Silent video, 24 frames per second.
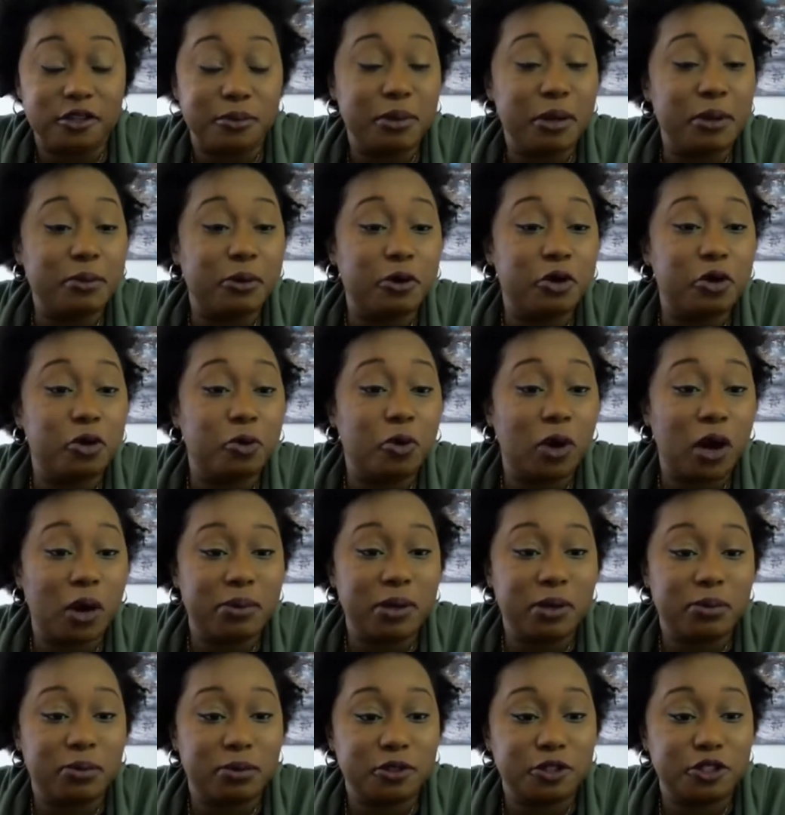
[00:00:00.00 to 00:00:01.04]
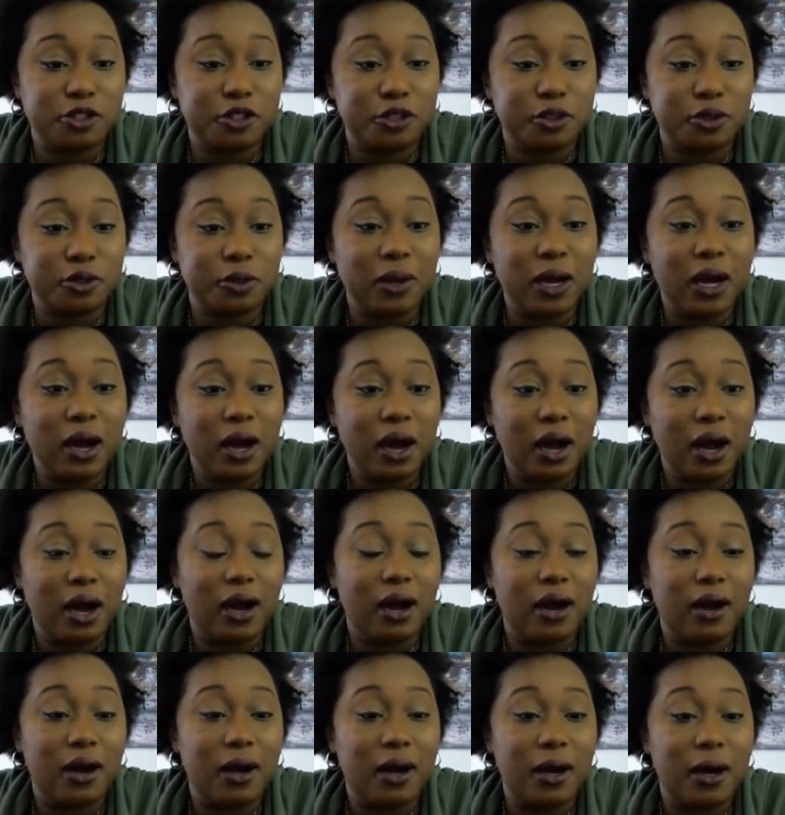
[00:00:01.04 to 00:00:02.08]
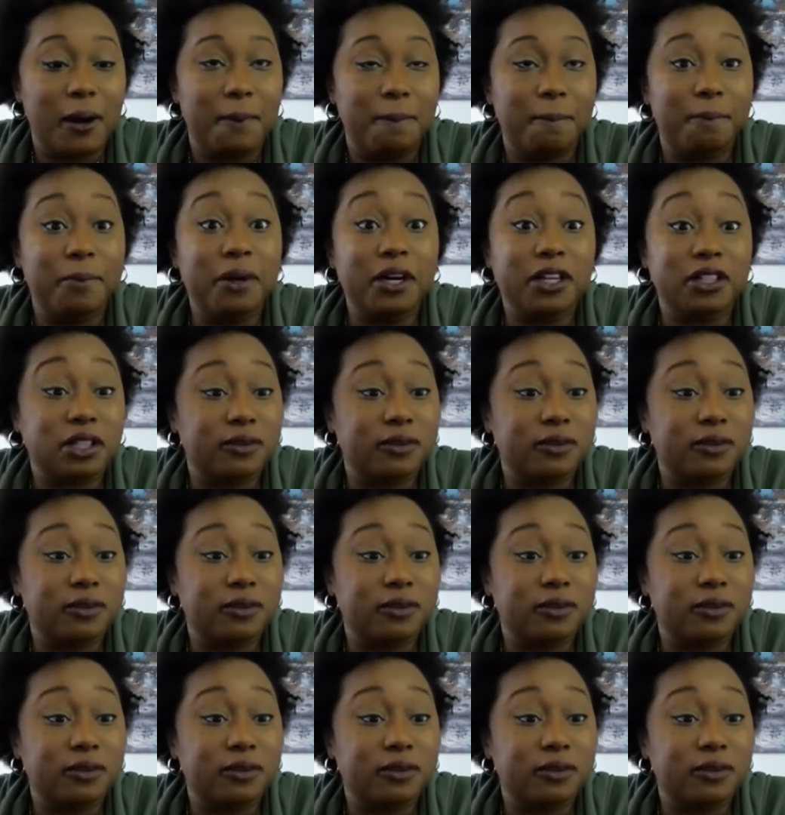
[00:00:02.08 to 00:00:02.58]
People who want people to book